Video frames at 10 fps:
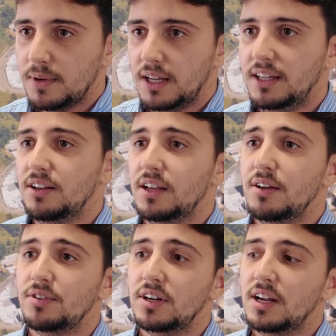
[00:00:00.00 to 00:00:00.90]
and
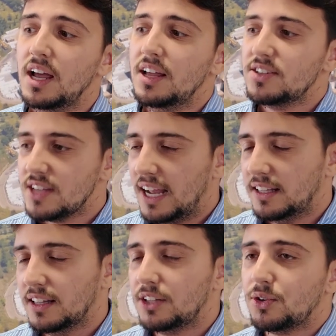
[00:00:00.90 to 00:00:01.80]
even signed a
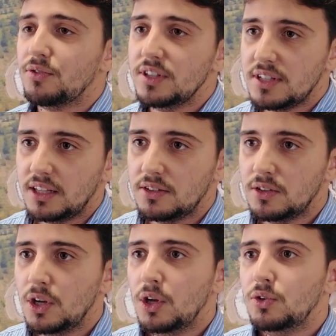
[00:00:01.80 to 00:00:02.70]
letter of intent
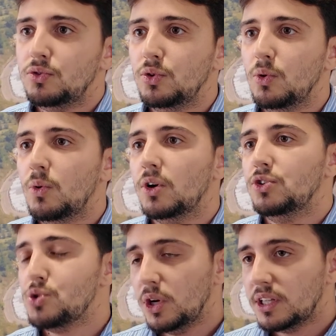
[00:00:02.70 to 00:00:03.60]
to
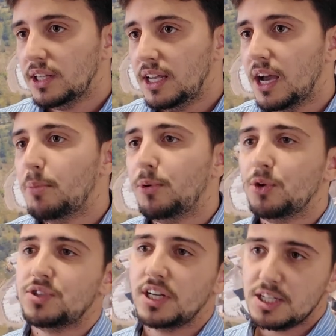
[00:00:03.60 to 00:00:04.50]
jointly approach
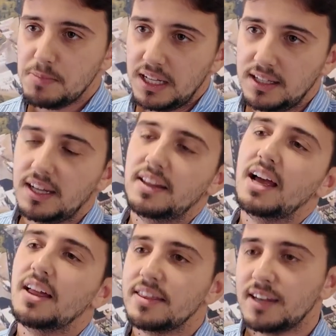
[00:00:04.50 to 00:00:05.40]
the cosmetic and the
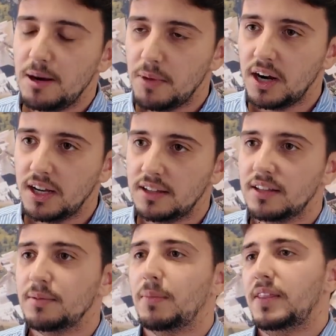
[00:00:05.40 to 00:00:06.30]
healthcare market
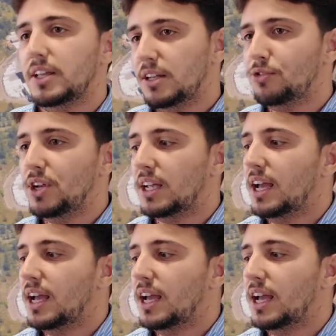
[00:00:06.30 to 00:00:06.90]
by delivering